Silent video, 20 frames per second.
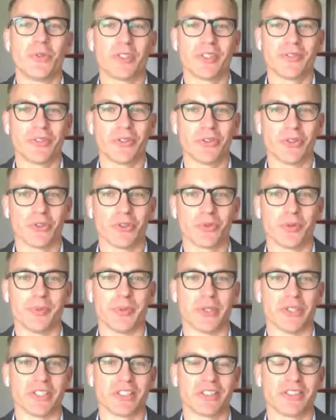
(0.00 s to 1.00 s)
Ford, for those
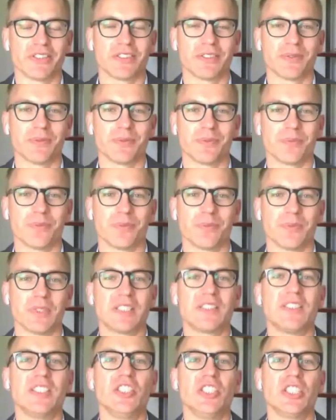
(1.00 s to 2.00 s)
remarks.
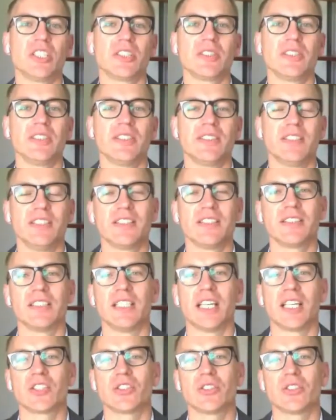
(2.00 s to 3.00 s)
CGLCC is a
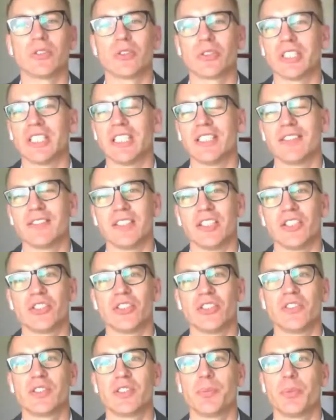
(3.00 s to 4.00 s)
national
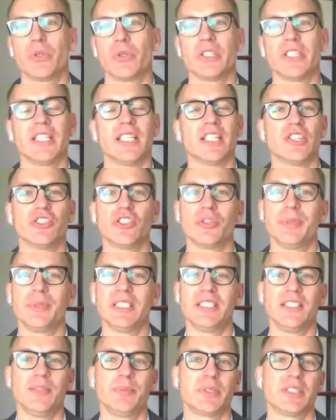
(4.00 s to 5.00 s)
organization supporting
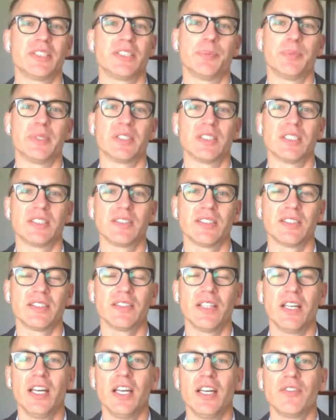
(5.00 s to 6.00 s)
LGBT plus businesses
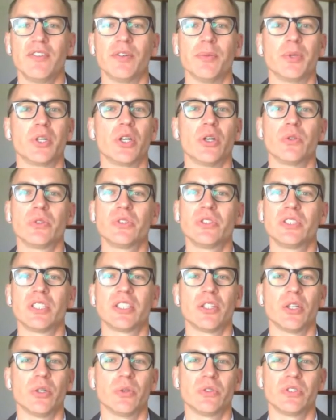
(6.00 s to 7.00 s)
from coast
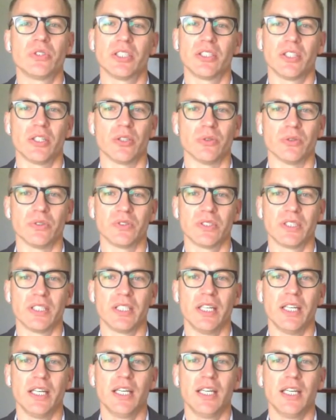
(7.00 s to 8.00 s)
to coast to coast.
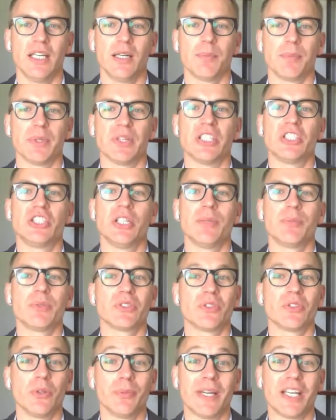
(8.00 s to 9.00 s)
But the
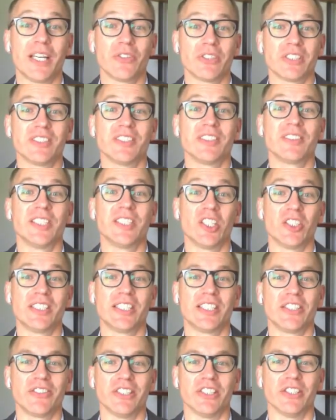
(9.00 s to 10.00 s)
Chamber's home address is in
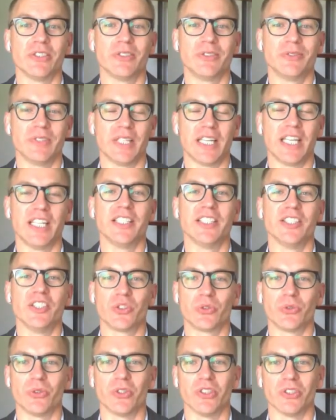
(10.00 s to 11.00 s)
Ontario and
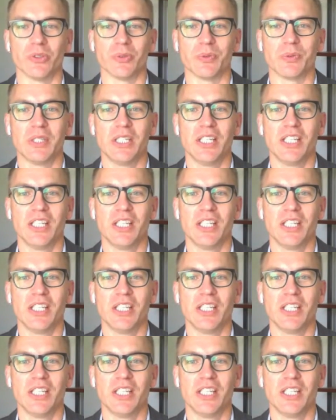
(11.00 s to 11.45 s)
in Toronto.